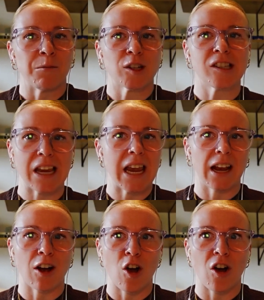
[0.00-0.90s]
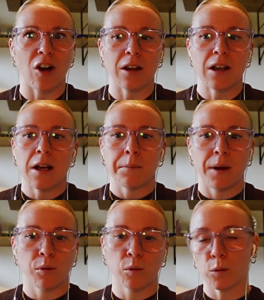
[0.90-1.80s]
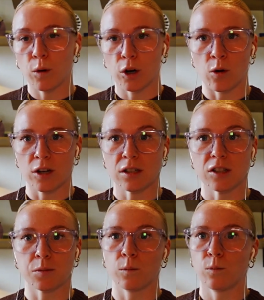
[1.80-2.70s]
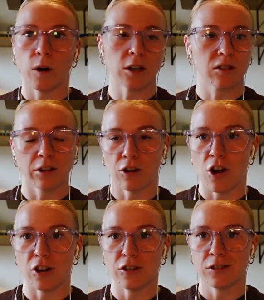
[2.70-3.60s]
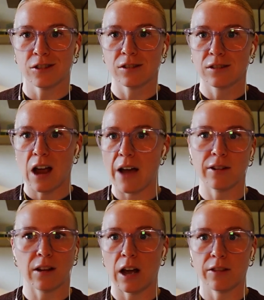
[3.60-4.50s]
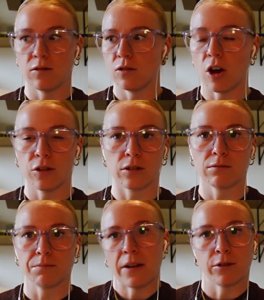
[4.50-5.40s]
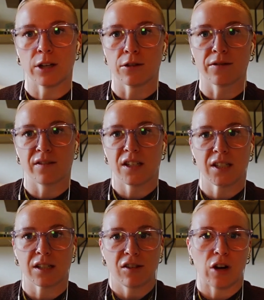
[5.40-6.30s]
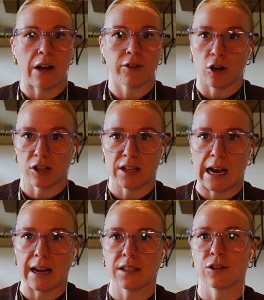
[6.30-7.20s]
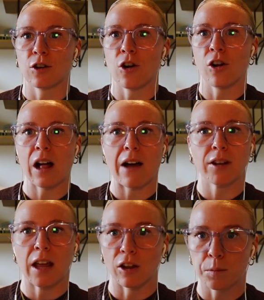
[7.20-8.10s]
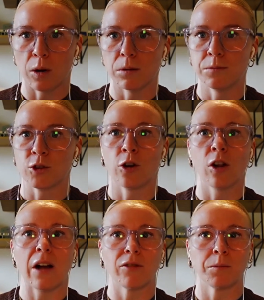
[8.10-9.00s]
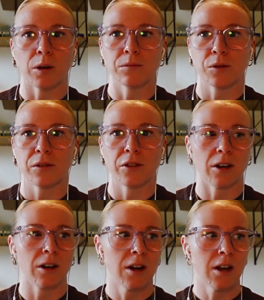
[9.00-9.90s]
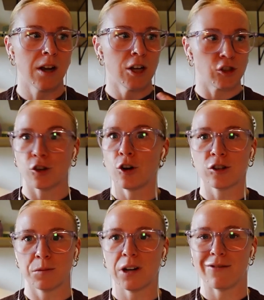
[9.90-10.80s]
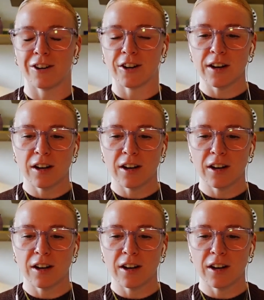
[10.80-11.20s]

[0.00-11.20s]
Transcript: We're seeing how people were workhorses, work to the ground, and now everyone in their 50s, 60s are having heart attacks. They're all having health problems. They're all having problems with their strokes and whatever.